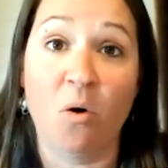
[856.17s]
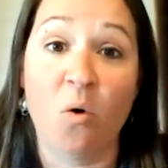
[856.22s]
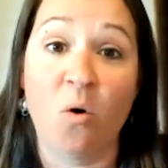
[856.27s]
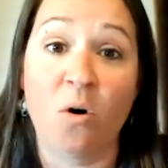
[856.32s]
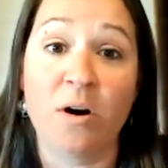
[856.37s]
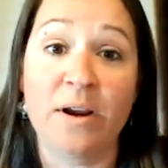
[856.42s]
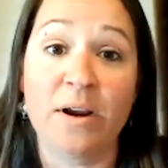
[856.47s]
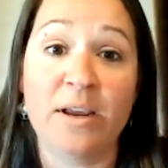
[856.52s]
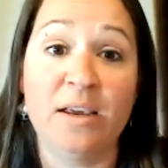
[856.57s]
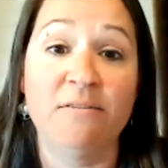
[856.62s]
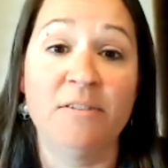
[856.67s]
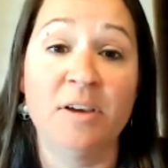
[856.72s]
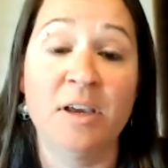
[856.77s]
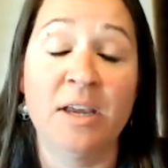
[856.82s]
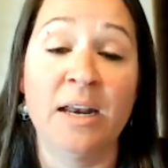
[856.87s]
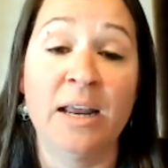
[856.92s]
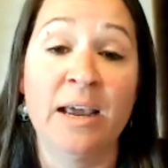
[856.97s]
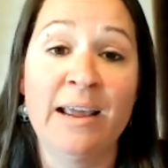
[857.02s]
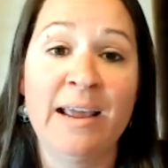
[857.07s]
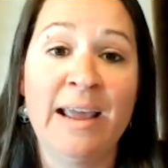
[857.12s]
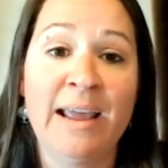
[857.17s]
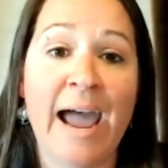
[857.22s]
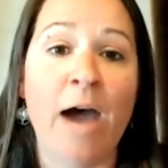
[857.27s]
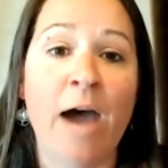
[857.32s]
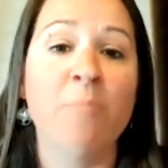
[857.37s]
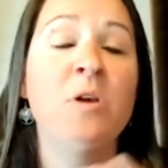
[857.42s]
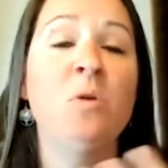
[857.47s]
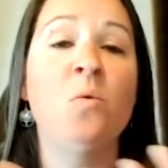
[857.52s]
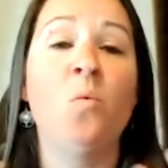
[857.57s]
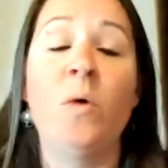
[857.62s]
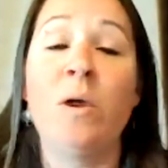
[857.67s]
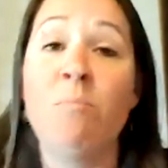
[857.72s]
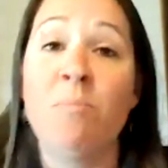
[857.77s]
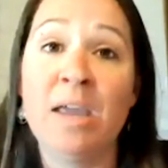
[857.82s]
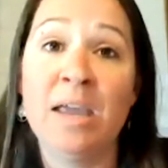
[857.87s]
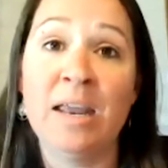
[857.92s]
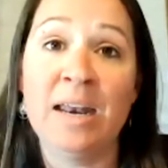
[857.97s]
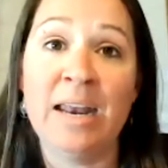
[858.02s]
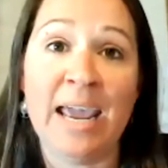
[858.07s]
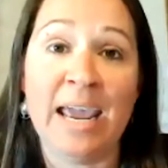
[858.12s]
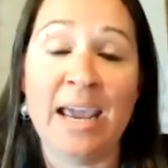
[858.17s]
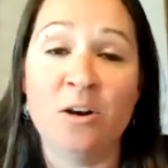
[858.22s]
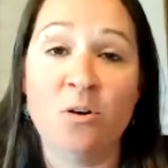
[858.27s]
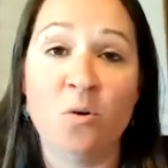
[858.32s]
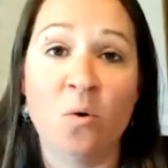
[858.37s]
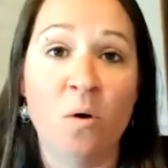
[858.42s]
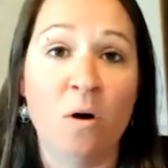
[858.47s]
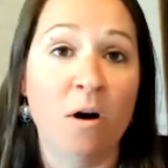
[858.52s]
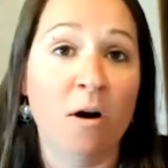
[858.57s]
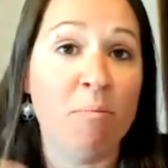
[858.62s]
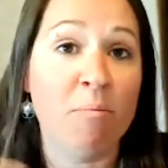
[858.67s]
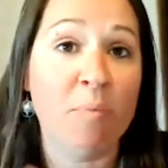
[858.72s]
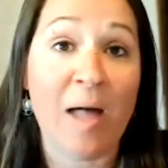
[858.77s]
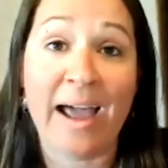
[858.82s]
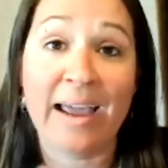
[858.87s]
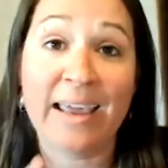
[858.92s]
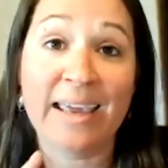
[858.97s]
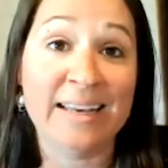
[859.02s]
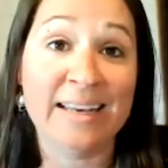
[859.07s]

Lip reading: Or even how many women and or Black,